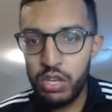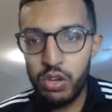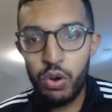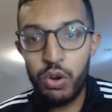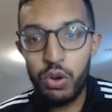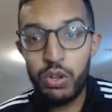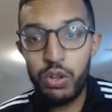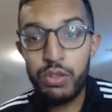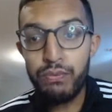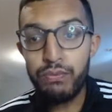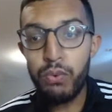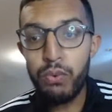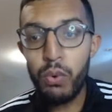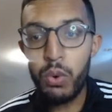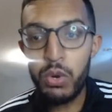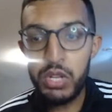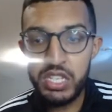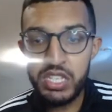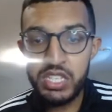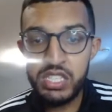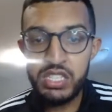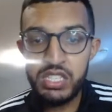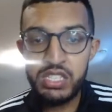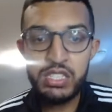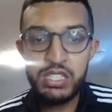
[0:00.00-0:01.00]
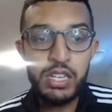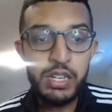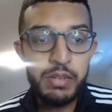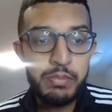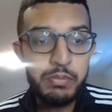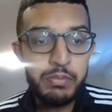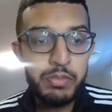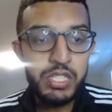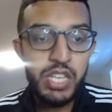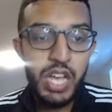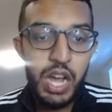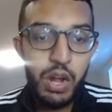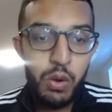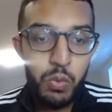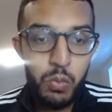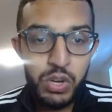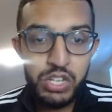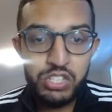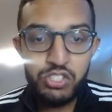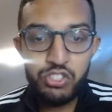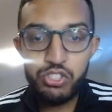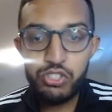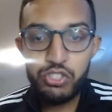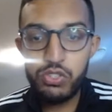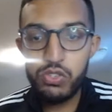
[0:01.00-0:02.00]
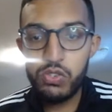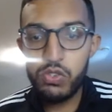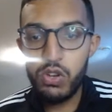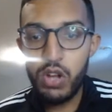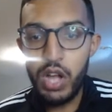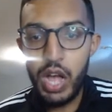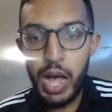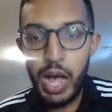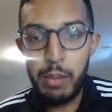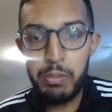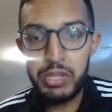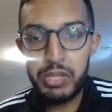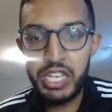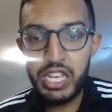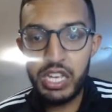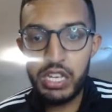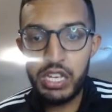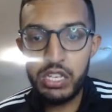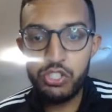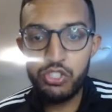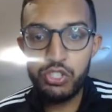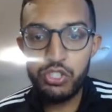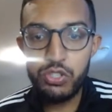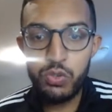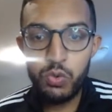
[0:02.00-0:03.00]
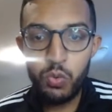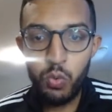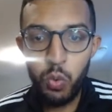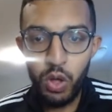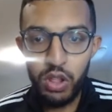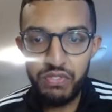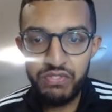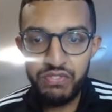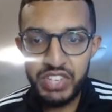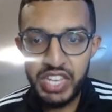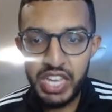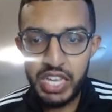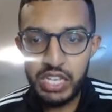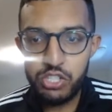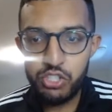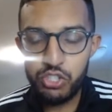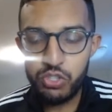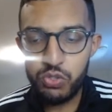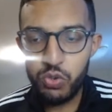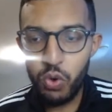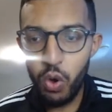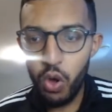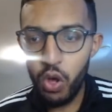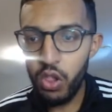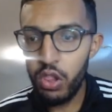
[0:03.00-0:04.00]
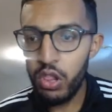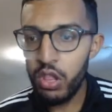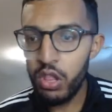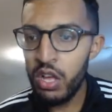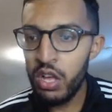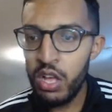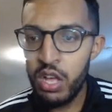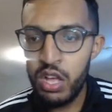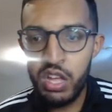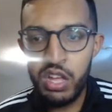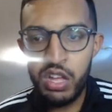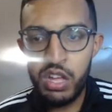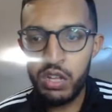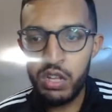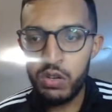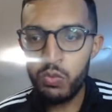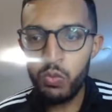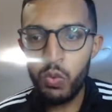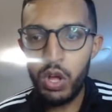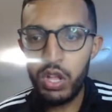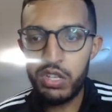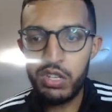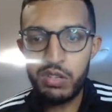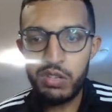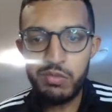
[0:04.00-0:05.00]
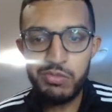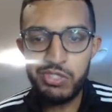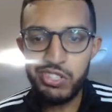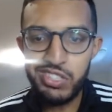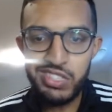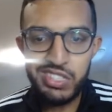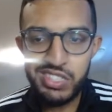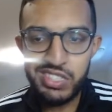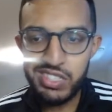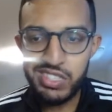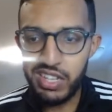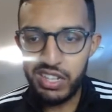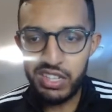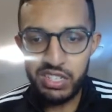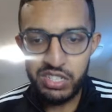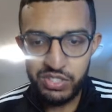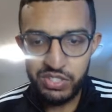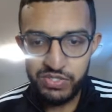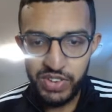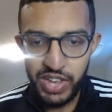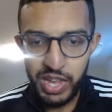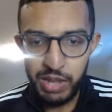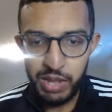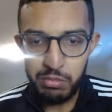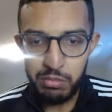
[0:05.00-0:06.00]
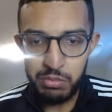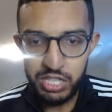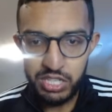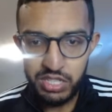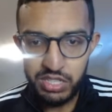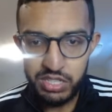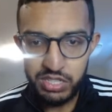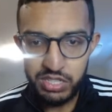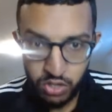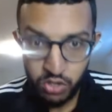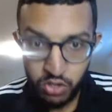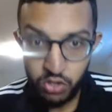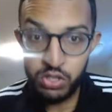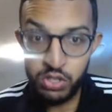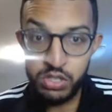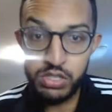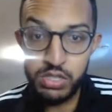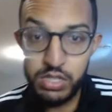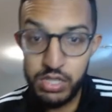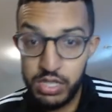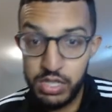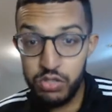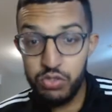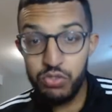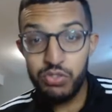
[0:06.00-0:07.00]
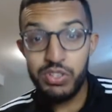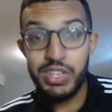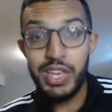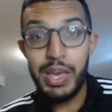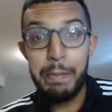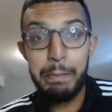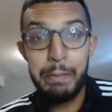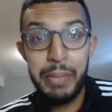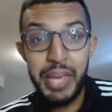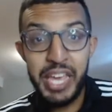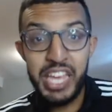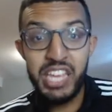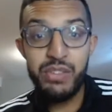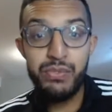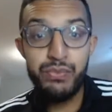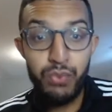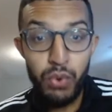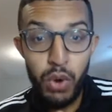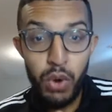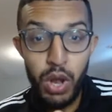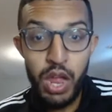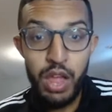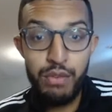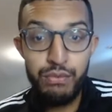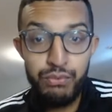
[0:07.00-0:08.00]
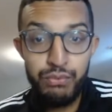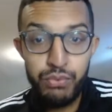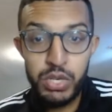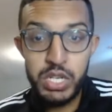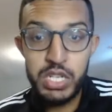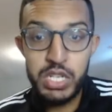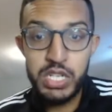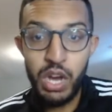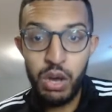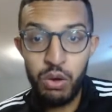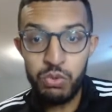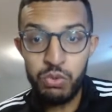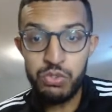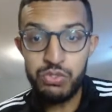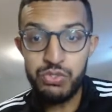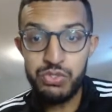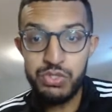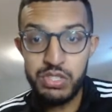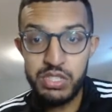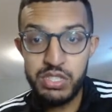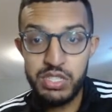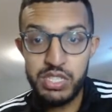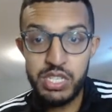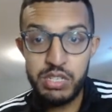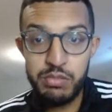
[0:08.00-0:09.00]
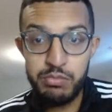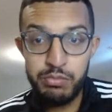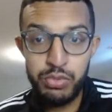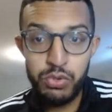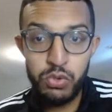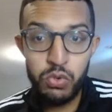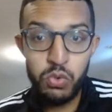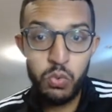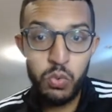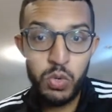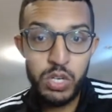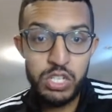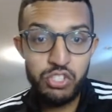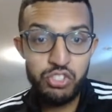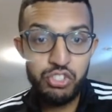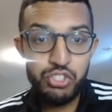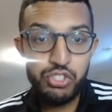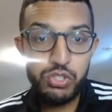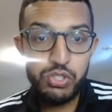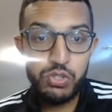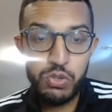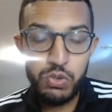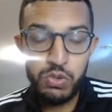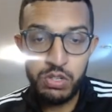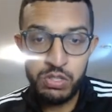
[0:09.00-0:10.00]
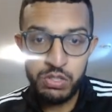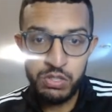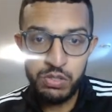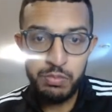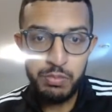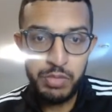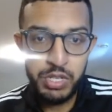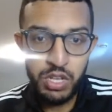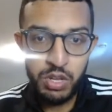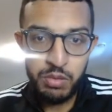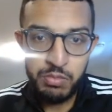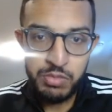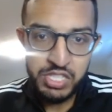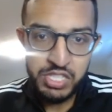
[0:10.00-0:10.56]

are the 4 easy steps: register, application, qualification call, and welcome to the Sellics family. See, you get paid for every download. Simple, register, and to become a